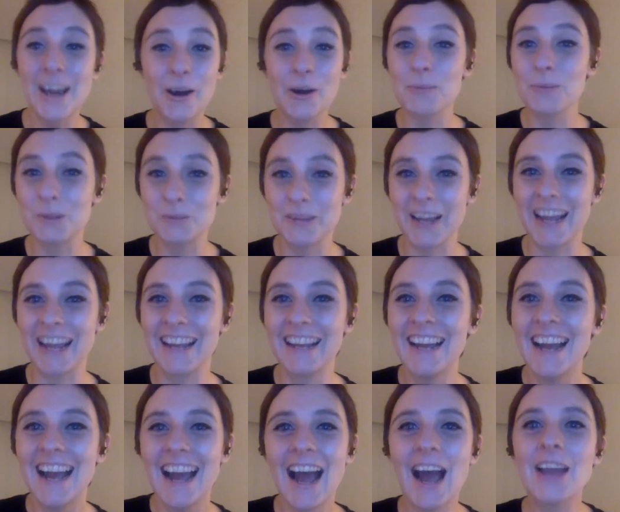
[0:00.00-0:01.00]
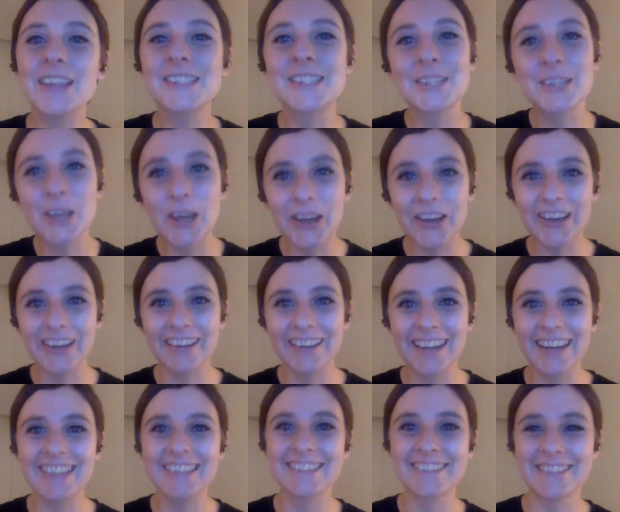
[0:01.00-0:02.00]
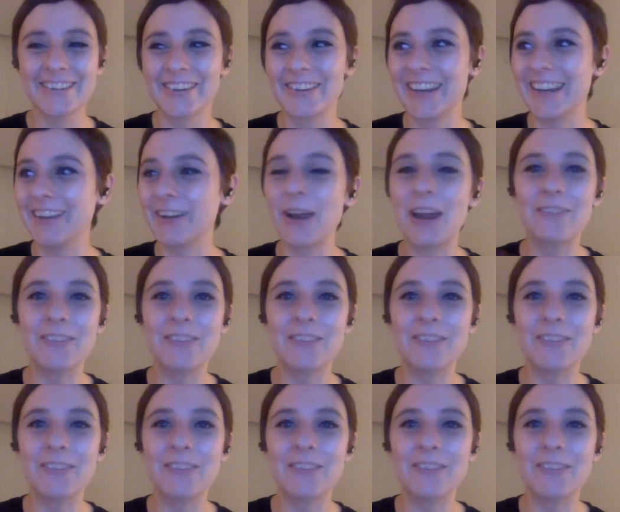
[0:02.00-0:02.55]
Terrible Pay. It's good. It's so good.